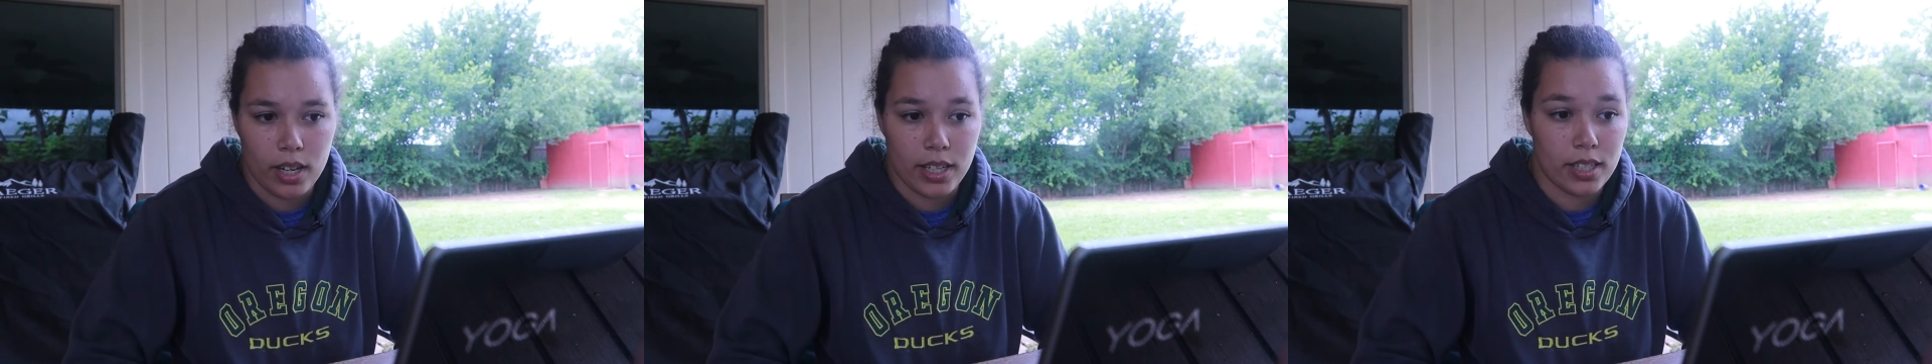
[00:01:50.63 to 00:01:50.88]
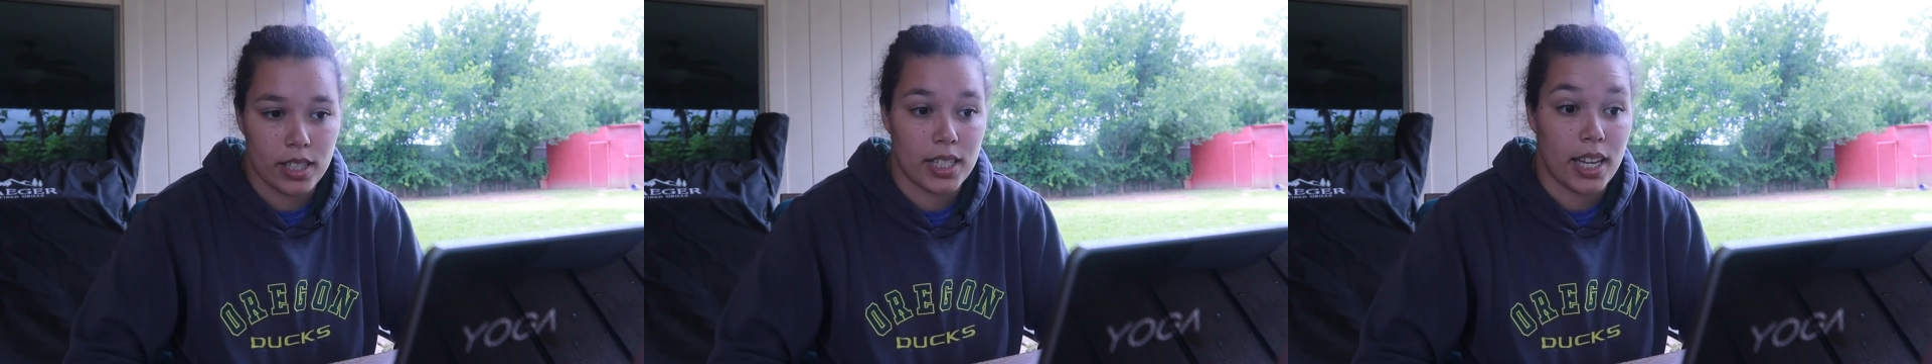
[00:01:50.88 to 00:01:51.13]

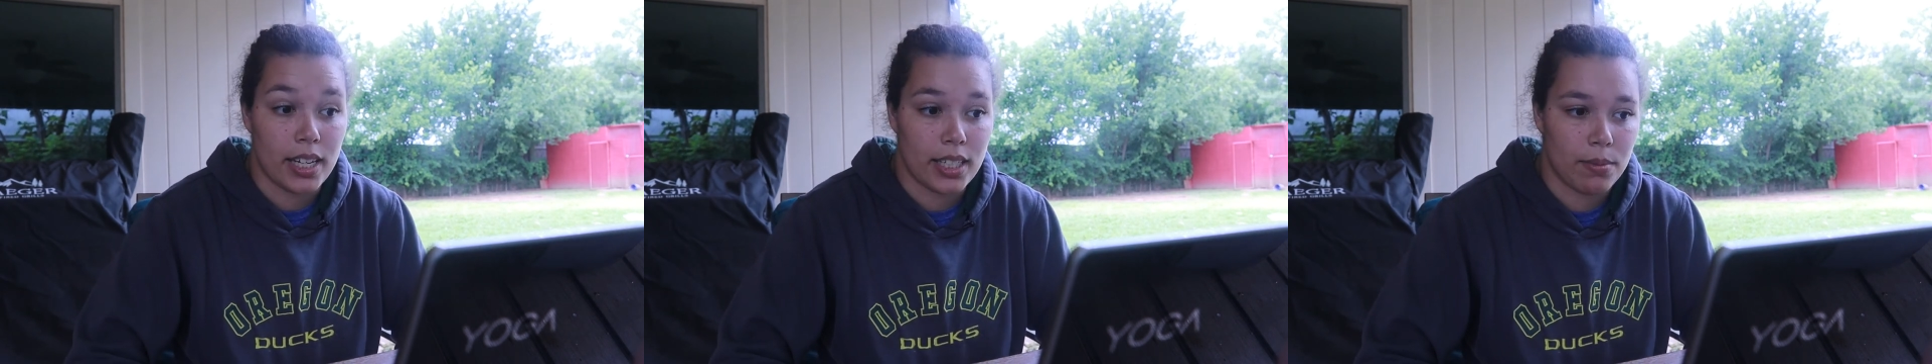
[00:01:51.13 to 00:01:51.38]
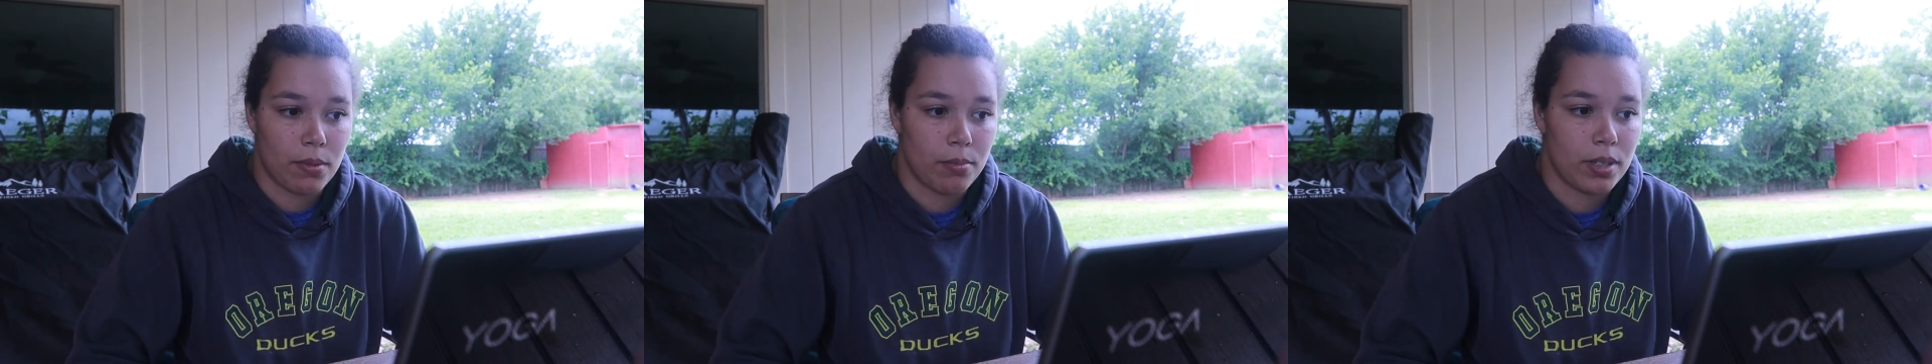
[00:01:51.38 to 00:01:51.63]
It doesn't list any
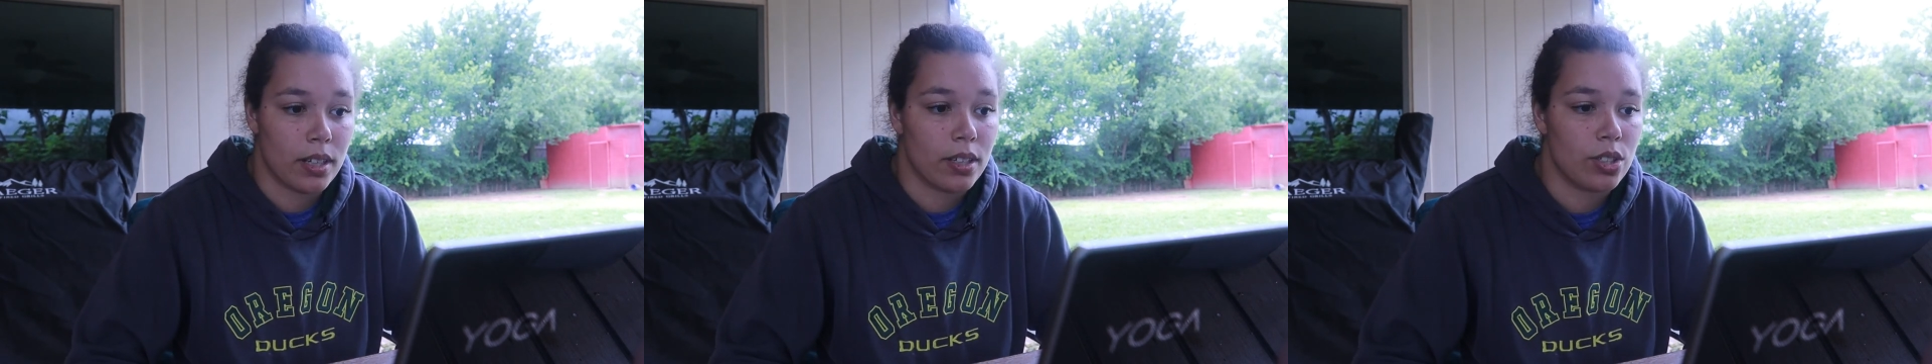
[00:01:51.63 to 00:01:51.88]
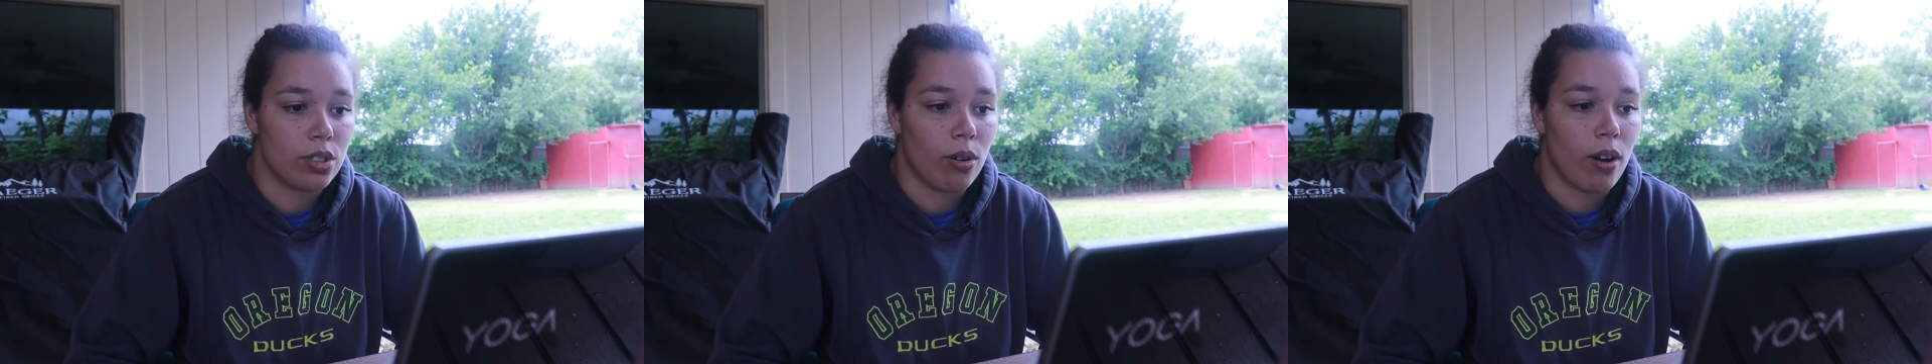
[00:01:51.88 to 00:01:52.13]
symptoms
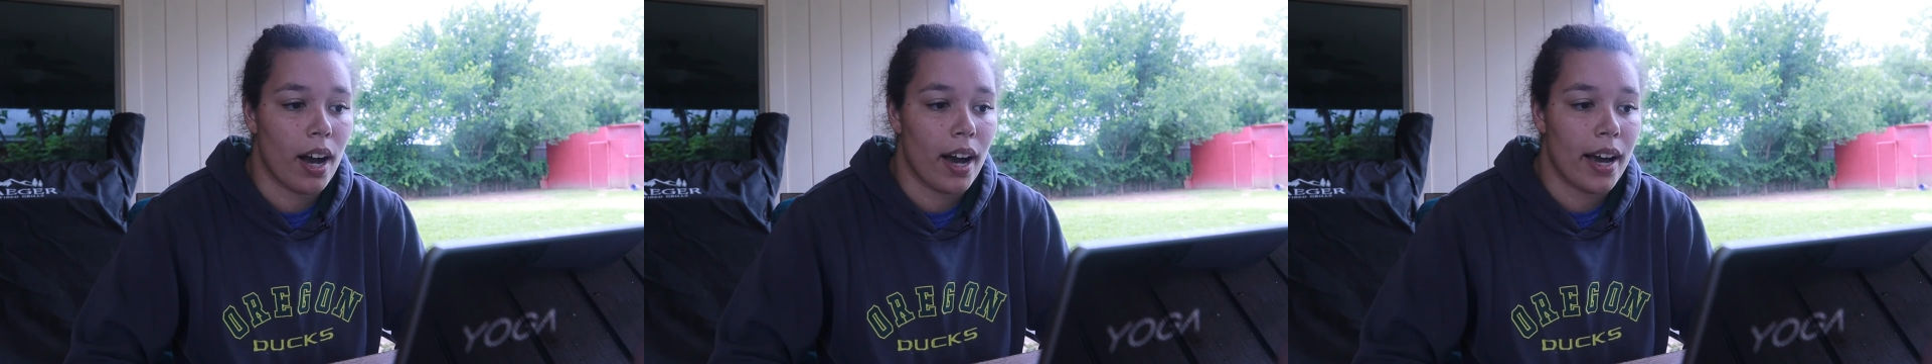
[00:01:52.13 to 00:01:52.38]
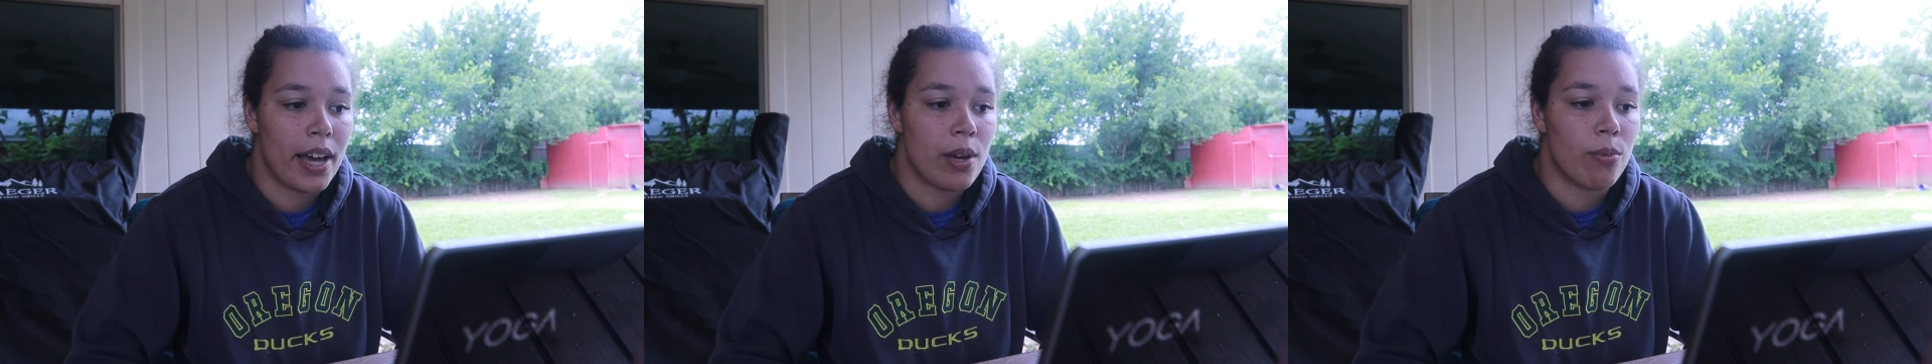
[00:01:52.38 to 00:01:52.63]
here. So
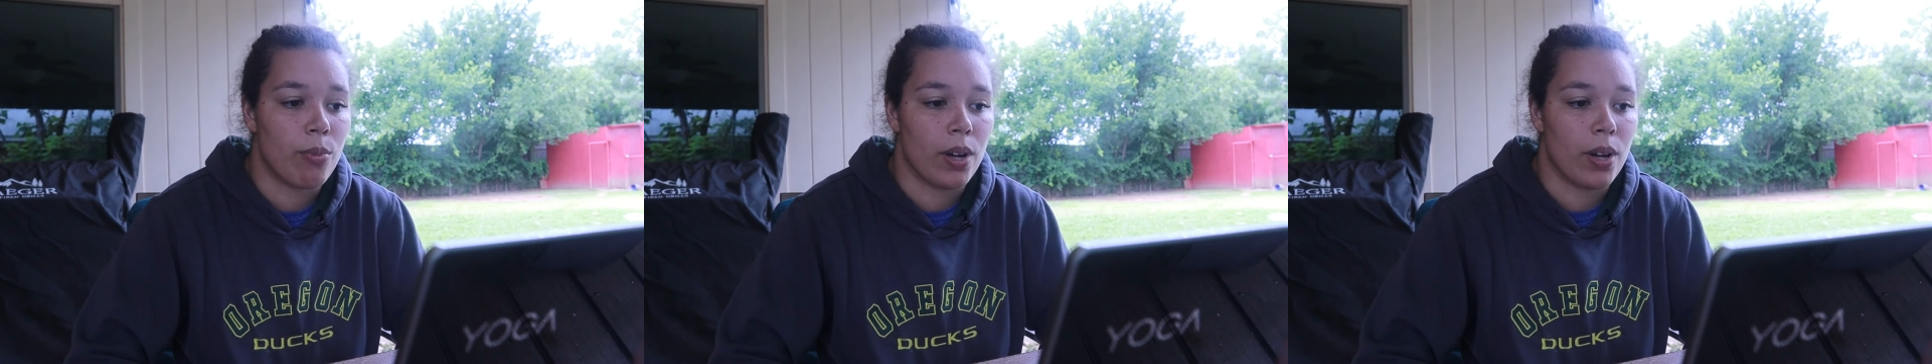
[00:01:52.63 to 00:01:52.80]
I